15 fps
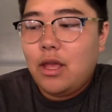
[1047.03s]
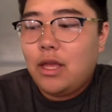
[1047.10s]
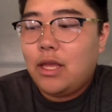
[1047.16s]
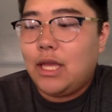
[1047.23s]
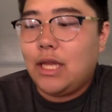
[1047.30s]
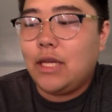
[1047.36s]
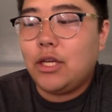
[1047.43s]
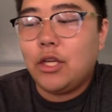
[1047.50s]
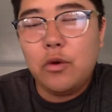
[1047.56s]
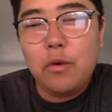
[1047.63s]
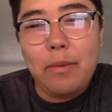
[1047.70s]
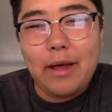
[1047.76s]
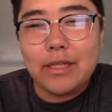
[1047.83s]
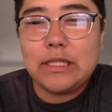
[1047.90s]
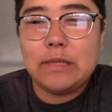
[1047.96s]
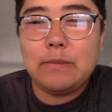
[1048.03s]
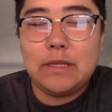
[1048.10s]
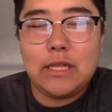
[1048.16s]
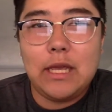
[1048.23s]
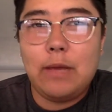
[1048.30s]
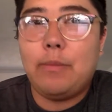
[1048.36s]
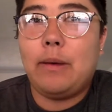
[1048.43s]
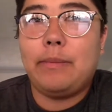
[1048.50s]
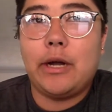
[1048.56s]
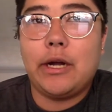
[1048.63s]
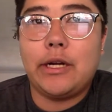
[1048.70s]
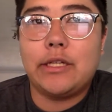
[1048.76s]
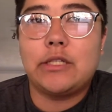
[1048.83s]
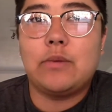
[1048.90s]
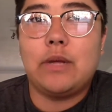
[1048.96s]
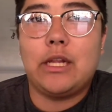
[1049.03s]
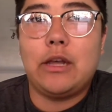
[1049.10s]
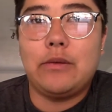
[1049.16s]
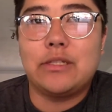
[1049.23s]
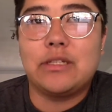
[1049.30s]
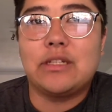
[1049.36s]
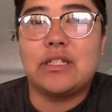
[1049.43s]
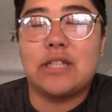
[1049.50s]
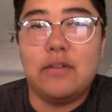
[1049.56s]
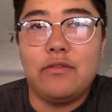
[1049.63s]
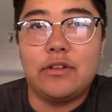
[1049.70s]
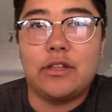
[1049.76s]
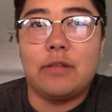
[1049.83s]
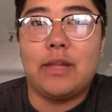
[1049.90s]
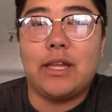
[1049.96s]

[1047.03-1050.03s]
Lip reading: He knew about some of the hip hop artists while I was discovering them.